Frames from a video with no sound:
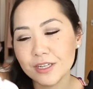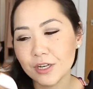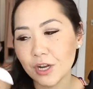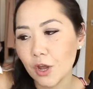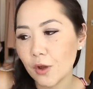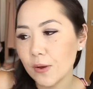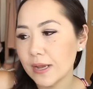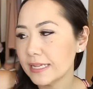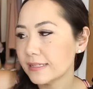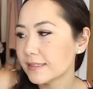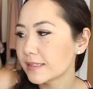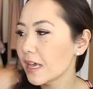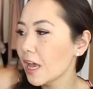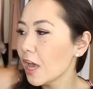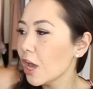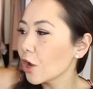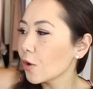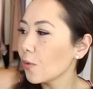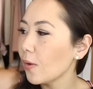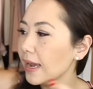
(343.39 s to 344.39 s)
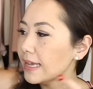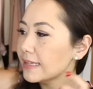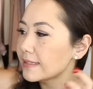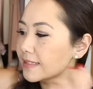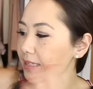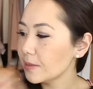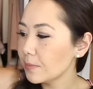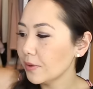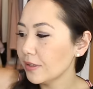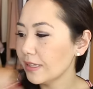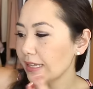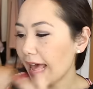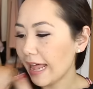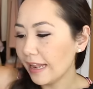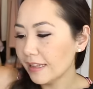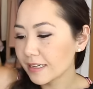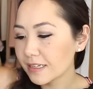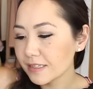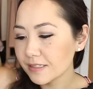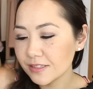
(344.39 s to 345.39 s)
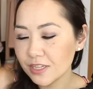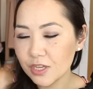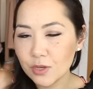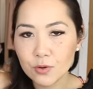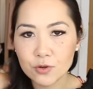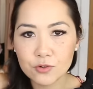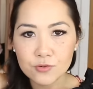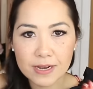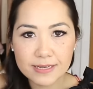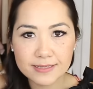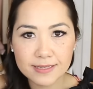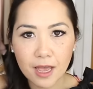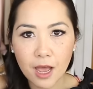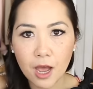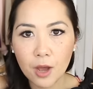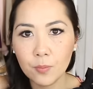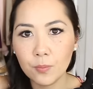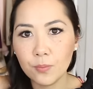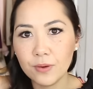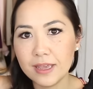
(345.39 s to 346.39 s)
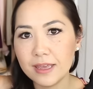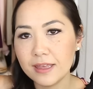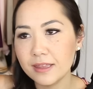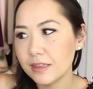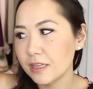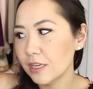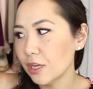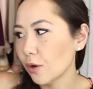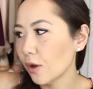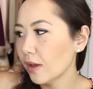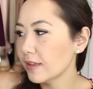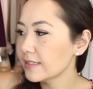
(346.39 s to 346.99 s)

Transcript: You know, it's quite simple and elegant, so you can dress that up with, you know,